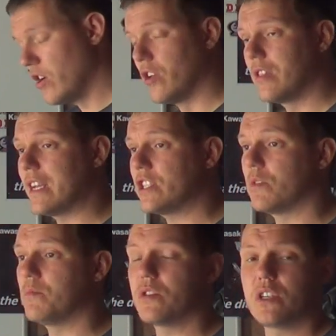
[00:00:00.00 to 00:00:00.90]
Unless
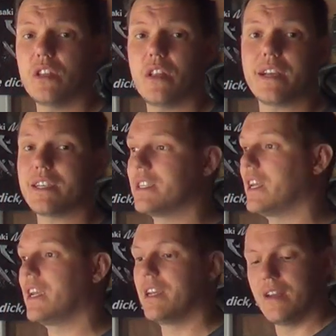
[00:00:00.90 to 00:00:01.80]
someone could, like I
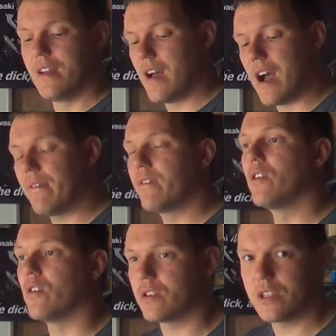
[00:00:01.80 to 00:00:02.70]
say, I've
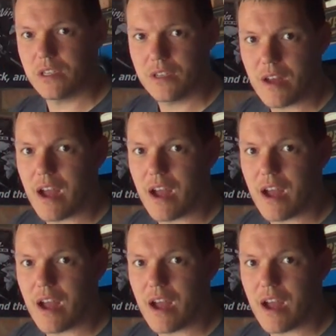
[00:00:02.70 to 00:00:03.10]
looked.